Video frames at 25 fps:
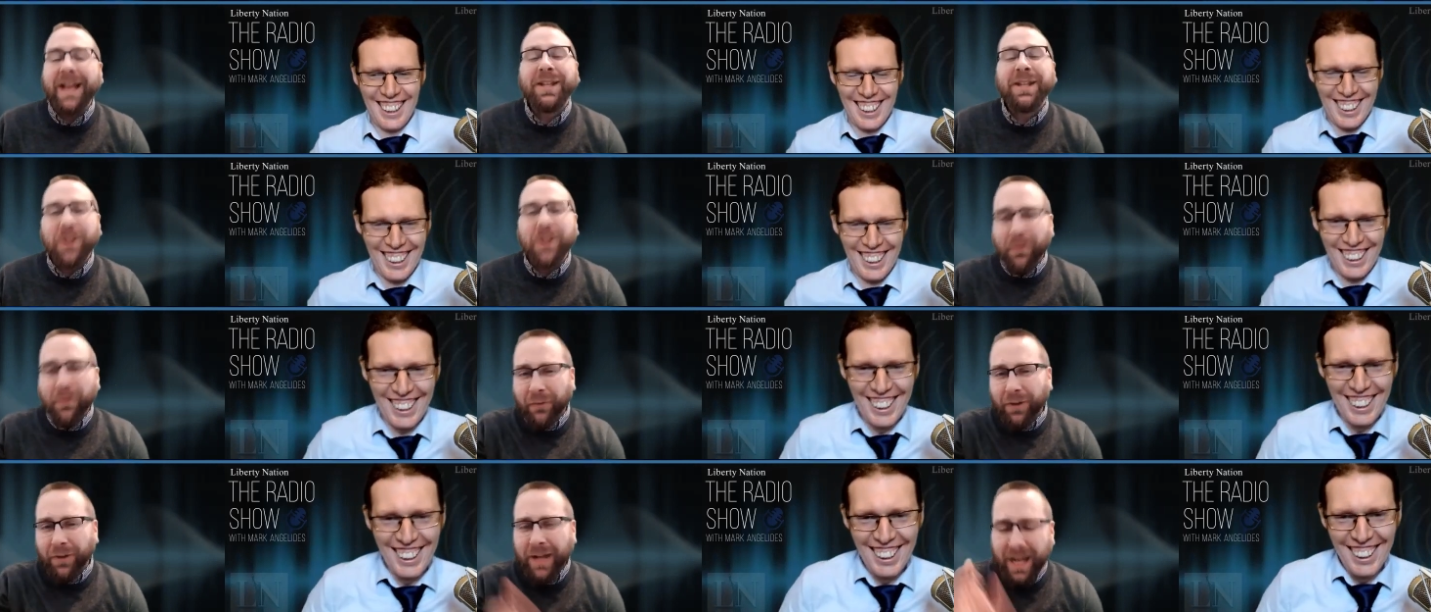
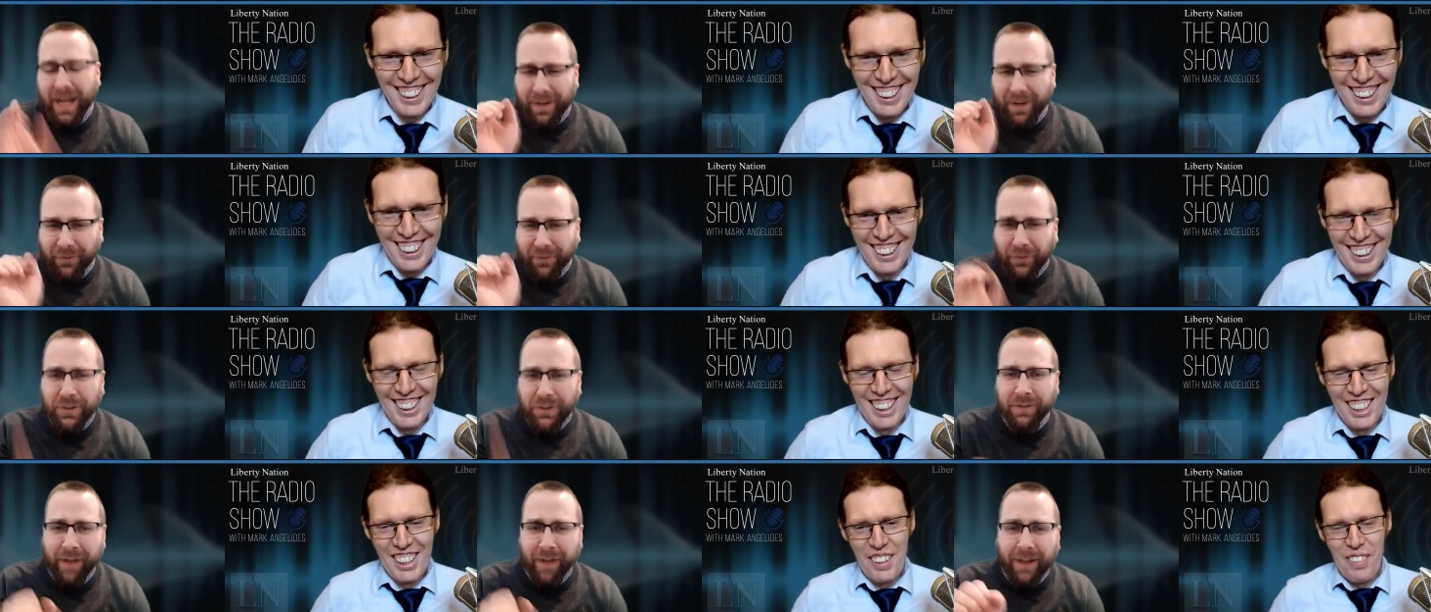Speaker 1: so, for, okay,
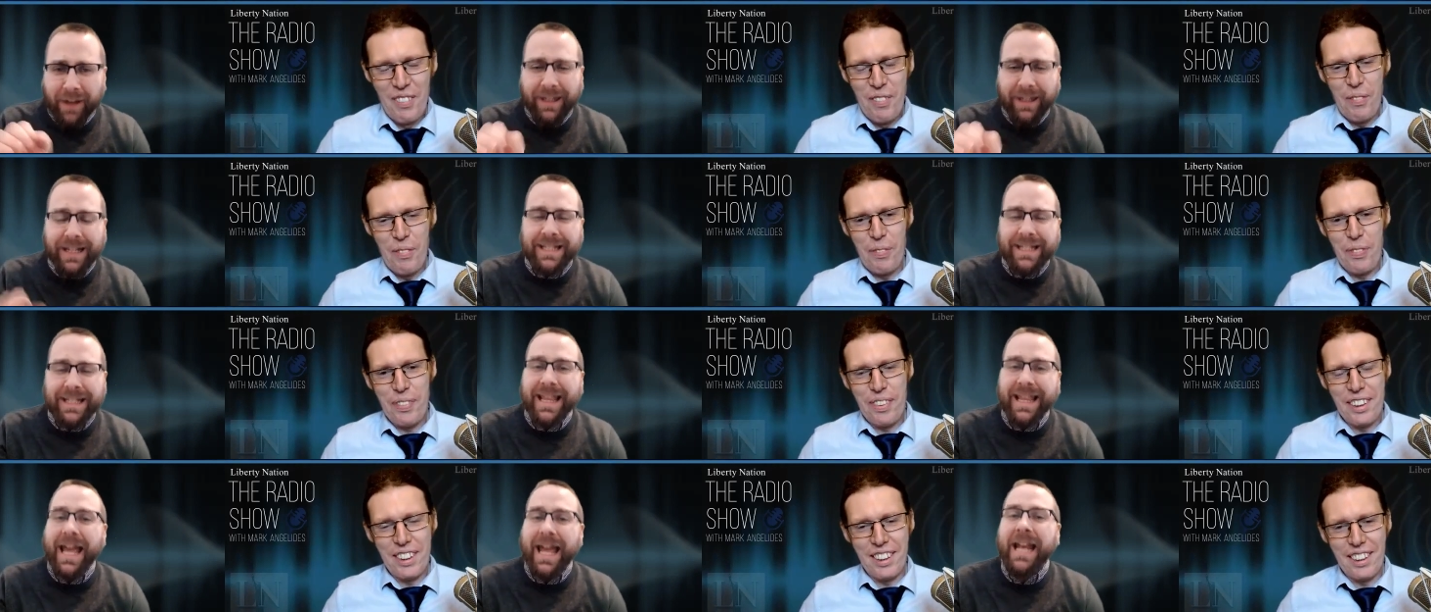first of all, I'd like to
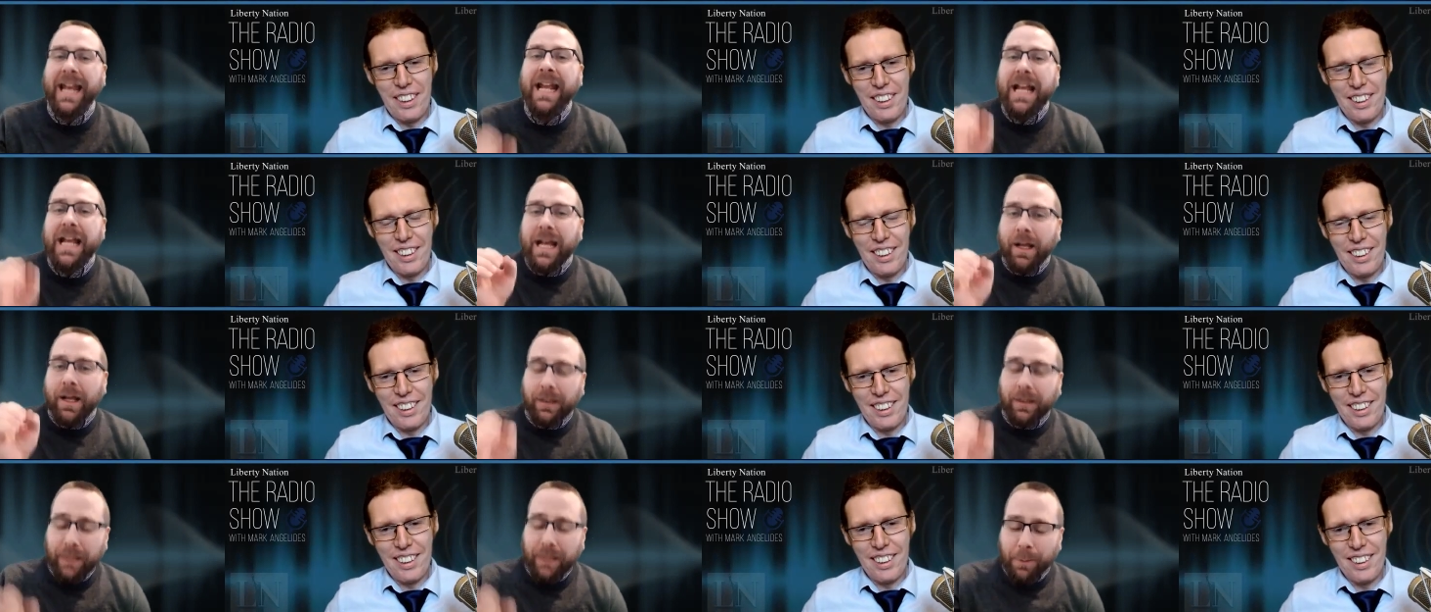say that
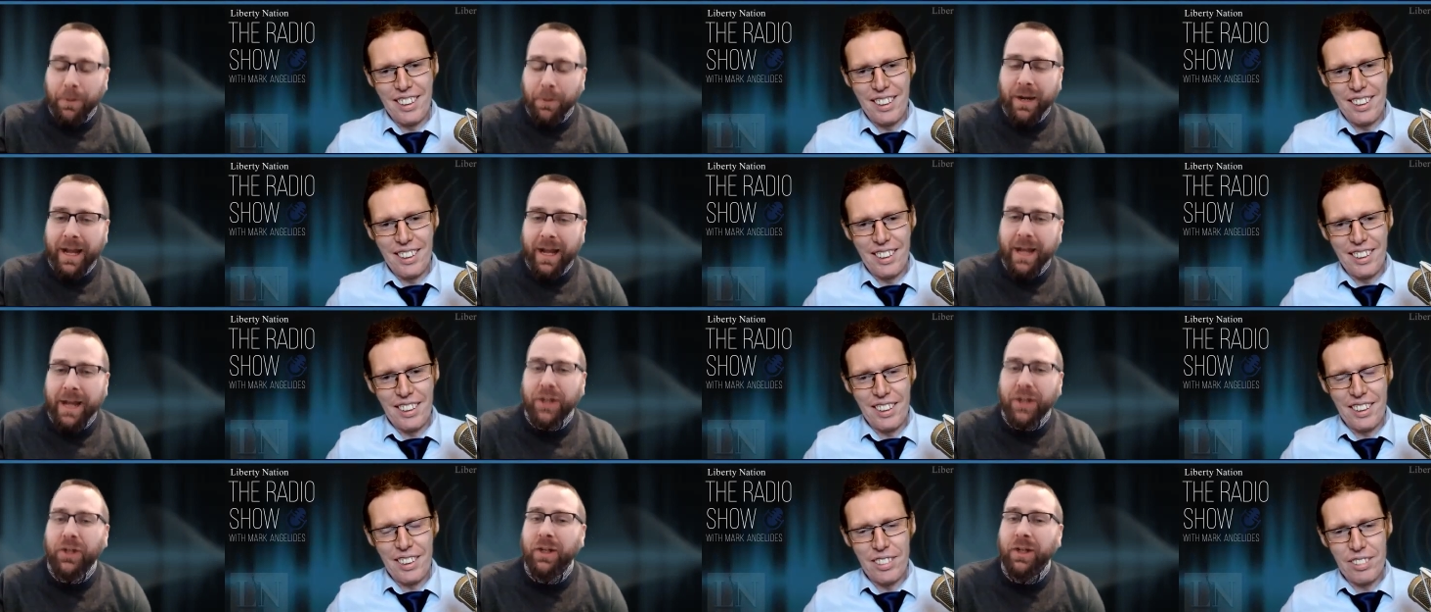Liberty
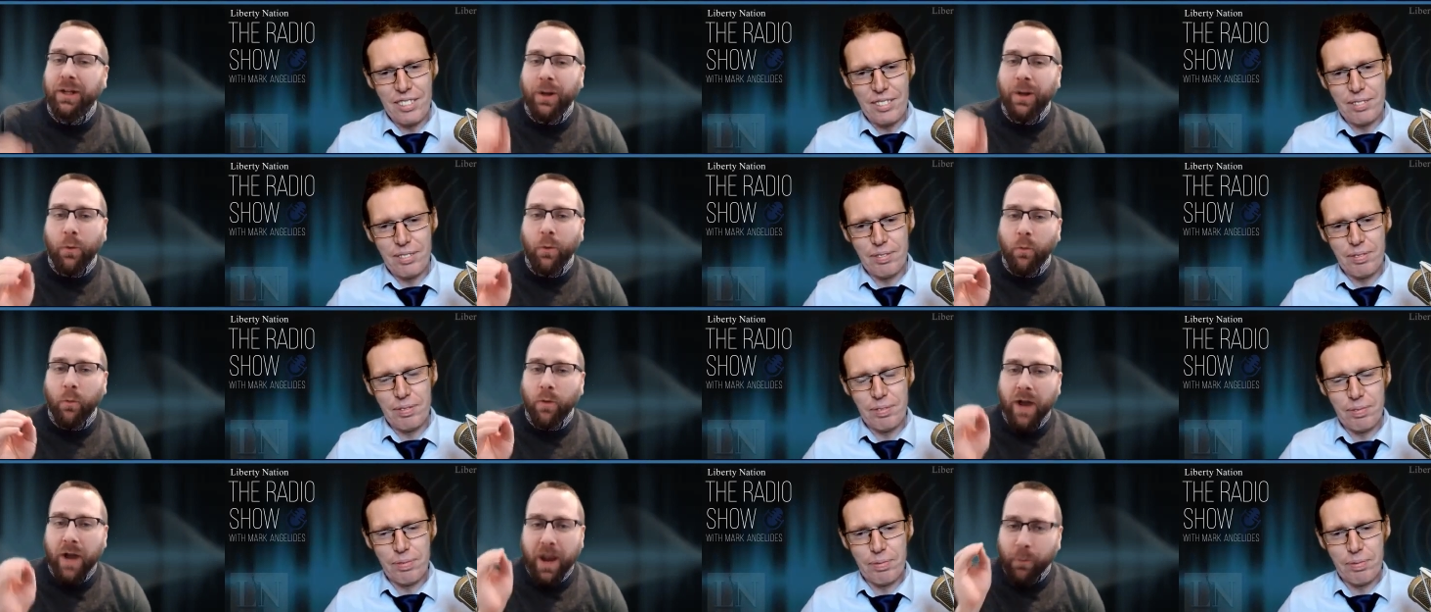Nation
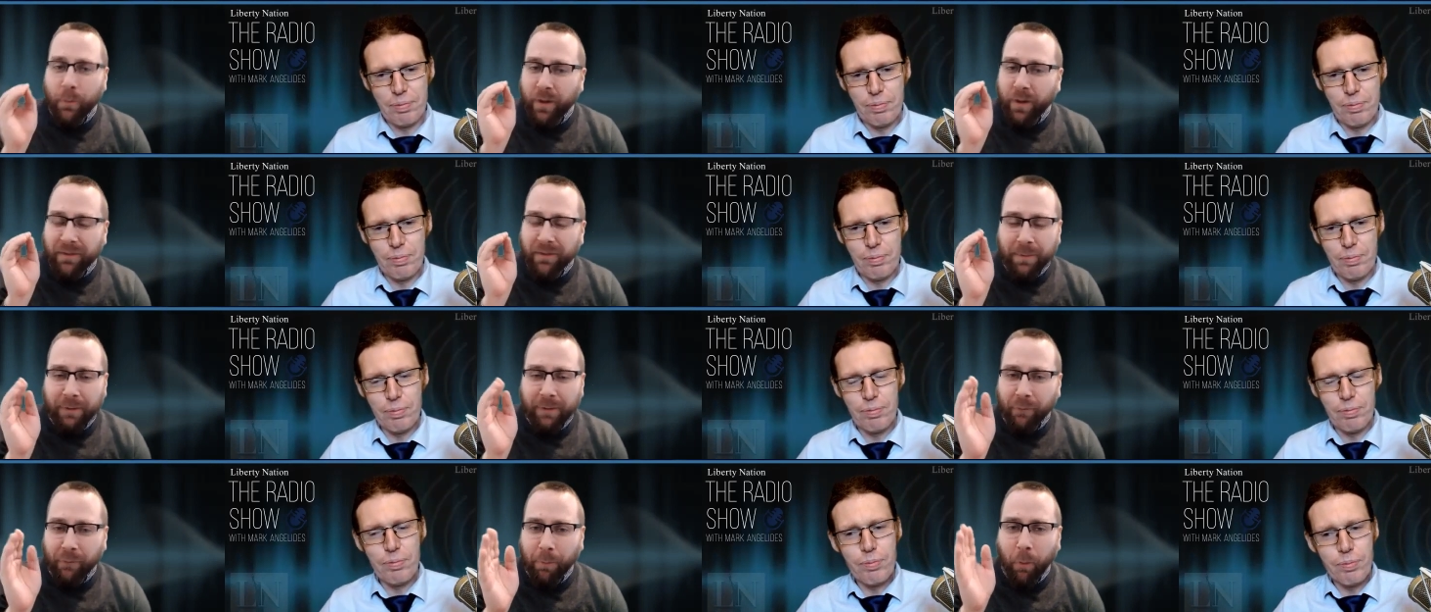we've
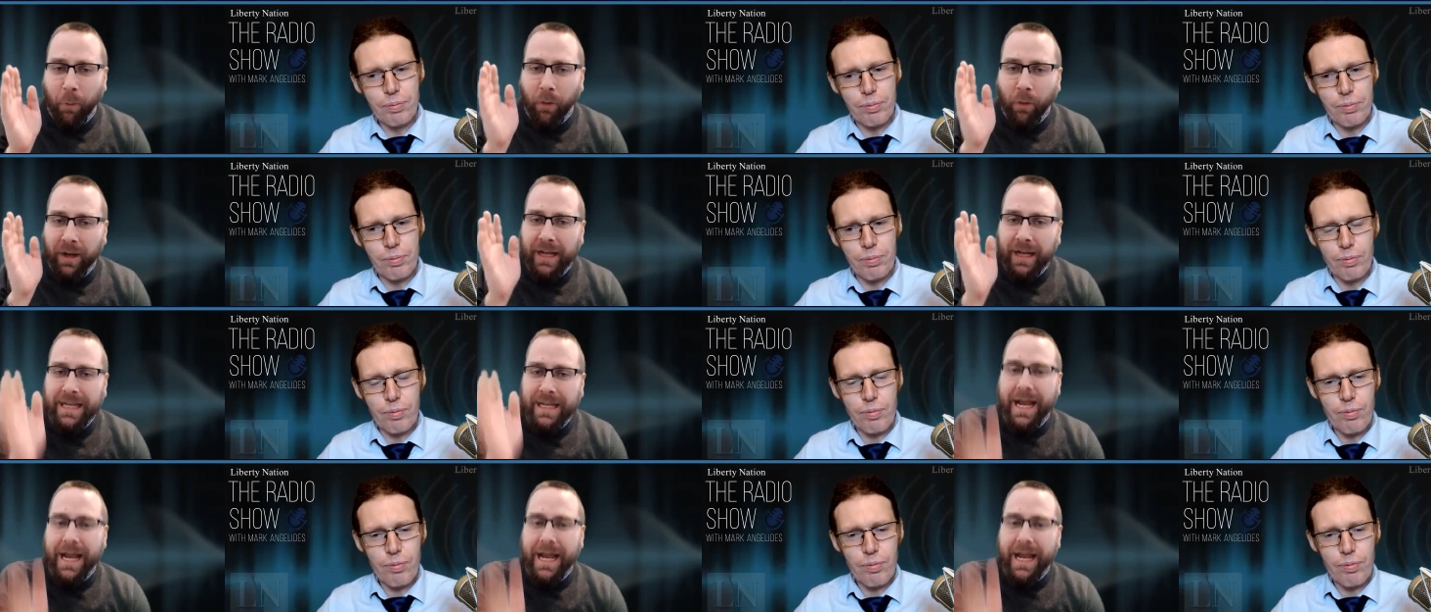been reporting hmm.